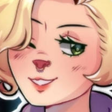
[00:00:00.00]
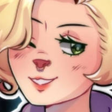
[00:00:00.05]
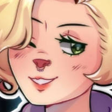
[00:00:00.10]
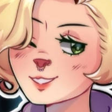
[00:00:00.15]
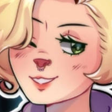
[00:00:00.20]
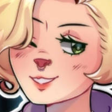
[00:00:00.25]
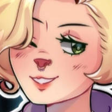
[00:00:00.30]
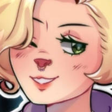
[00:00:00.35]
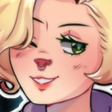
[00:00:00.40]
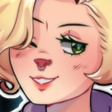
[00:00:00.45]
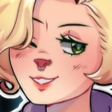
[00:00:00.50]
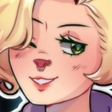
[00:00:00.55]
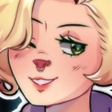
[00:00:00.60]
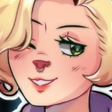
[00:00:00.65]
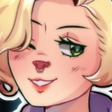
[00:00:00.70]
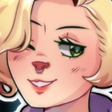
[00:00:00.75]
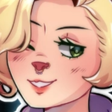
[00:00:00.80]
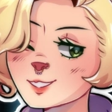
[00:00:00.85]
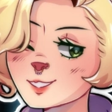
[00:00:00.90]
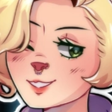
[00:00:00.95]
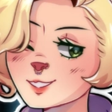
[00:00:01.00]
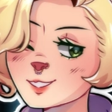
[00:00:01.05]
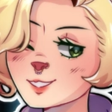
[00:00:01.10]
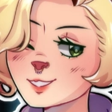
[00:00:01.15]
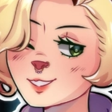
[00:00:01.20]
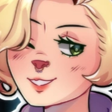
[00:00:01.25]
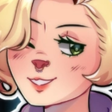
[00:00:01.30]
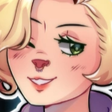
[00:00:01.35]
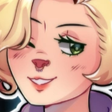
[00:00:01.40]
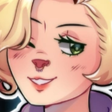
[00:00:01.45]

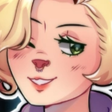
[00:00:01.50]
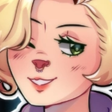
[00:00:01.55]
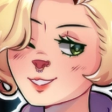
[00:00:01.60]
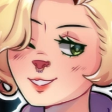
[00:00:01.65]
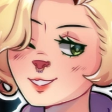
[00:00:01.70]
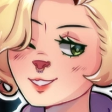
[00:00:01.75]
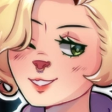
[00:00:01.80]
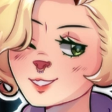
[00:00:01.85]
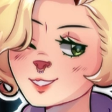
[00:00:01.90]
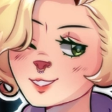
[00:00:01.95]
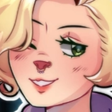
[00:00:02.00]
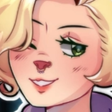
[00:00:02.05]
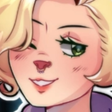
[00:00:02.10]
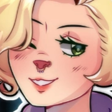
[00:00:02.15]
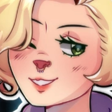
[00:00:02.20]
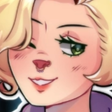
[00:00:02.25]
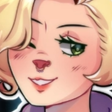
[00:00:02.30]
No one is speaking in this clip.